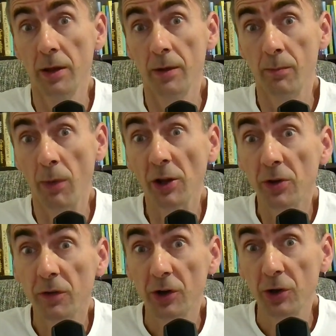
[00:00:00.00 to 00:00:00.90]

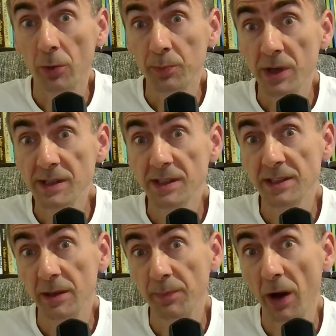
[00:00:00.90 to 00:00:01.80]
maneuver your pieces
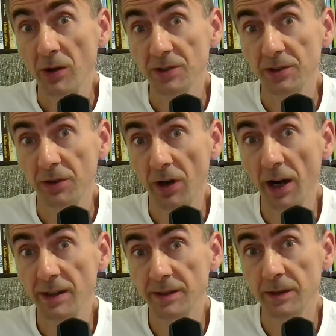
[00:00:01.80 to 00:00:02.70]
and pawns on the
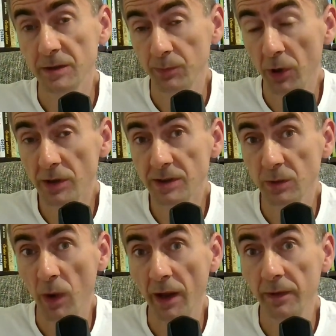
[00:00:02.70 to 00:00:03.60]
right spots.
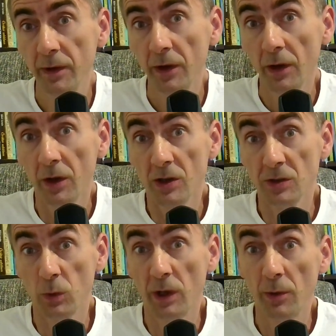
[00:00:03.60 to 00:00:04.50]

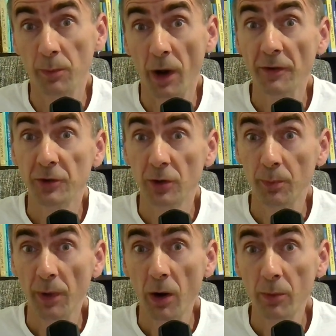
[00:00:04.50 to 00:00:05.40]
After the
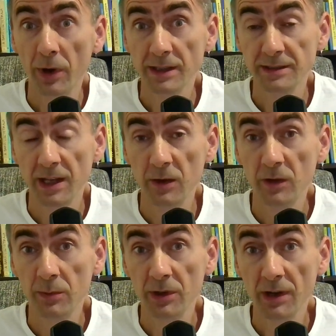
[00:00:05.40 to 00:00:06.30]
pawn breaks, they will
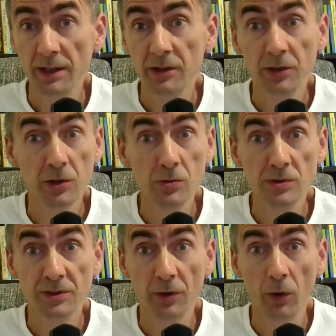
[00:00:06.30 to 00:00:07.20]
be ready to use
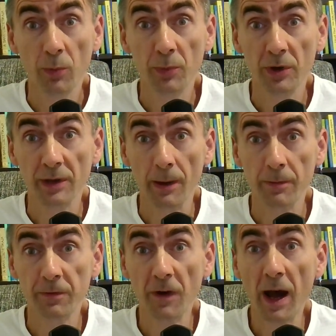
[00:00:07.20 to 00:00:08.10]
the opened up
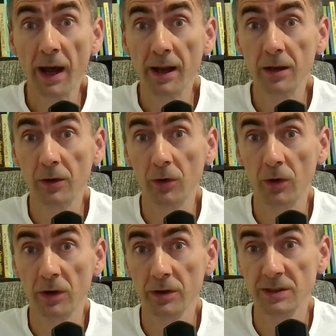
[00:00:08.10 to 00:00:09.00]
file
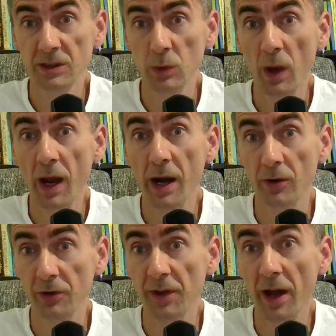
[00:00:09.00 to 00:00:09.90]
or square or
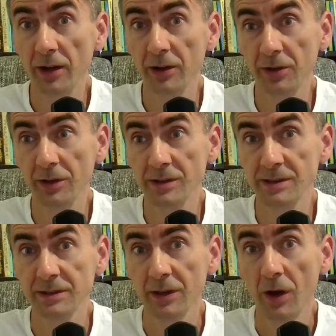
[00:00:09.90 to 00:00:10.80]
diagonals,
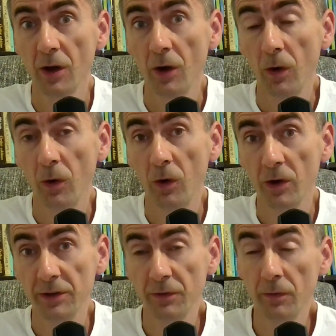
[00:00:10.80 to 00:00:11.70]
or
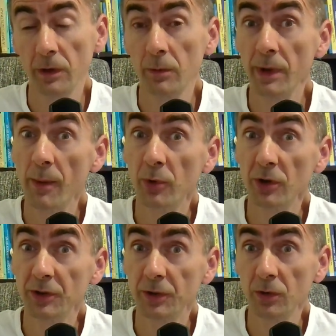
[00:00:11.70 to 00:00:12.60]
will be able
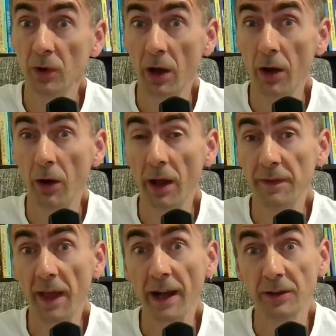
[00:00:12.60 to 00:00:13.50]
to
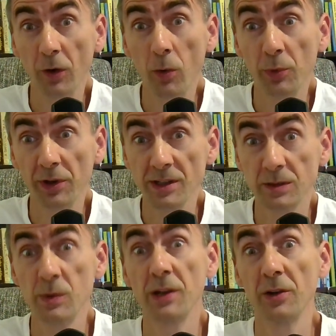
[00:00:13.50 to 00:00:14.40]
attack the opponent's
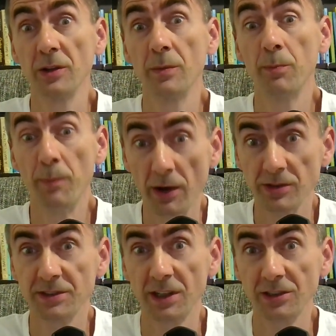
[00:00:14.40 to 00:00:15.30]
weakened pawn
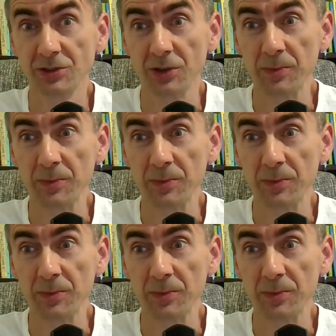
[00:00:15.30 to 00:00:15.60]
structure.